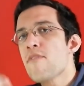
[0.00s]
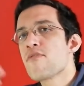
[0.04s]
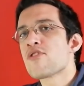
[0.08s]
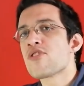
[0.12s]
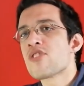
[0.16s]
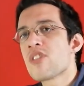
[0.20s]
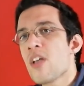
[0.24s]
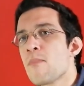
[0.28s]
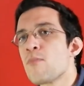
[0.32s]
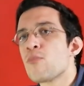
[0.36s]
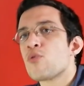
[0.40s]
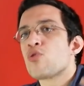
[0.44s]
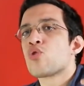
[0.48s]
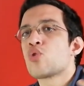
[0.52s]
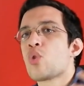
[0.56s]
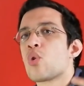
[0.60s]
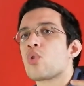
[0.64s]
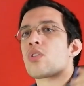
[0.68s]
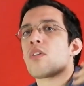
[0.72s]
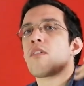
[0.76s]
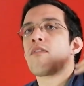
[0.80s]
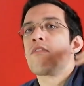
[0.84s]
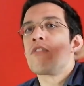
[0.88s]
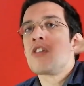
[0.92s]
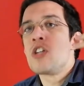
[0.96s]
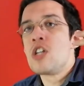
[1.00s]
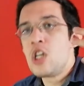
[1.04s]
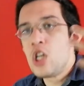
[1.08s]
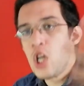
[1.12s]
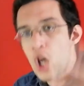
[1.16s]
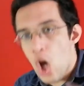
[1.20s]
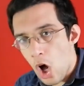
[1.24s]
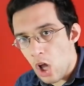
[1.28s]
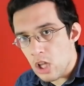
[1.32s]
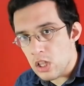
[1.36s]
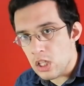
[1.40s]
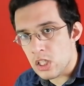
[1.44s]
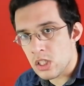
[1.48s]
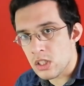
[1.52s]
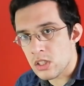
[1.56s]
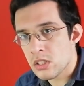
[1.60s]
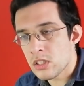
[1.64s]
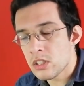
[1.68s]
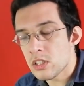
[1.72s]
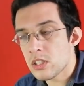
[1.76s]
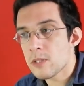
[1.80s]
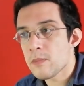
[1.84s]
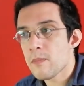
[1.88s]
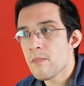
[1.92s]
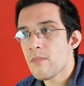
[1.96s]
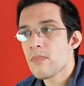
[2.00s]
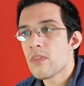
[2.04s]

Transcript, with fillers: some sort of knowledge